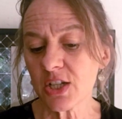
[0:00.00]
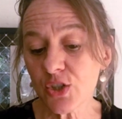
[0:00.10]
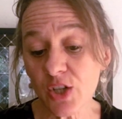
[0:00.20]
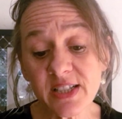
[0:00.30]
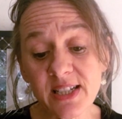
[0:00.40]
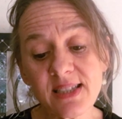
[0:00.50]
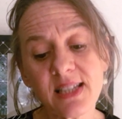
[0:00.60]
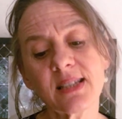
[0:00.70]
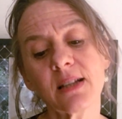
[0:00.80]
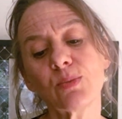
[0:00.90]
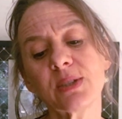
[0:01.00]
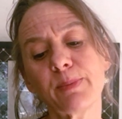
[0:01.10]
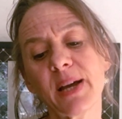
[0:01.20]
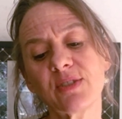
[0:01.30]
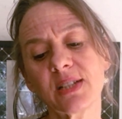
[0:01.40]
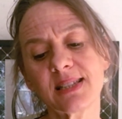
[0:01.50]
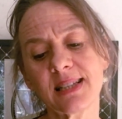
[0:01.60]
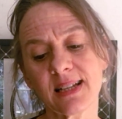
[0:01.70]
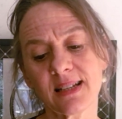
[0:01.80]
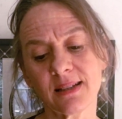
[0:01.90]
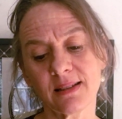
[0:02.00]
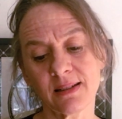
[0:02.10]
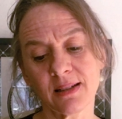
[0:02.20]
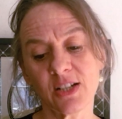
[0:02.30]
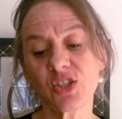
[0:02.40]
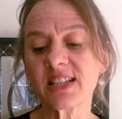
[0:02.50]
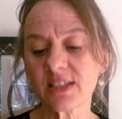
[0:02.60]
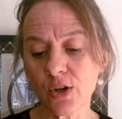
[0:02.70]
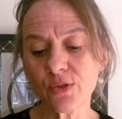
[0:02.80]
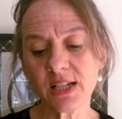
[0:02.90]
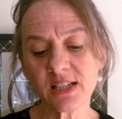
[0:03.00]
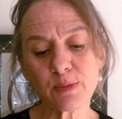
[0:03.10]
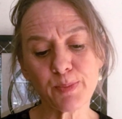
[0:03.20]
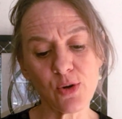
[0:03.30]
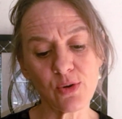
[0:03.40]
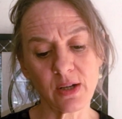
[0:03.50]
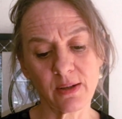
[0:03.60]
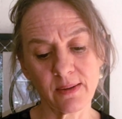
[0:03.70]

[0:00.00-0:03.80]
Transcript: Just as the sun was about to sink, Jasconius spoke.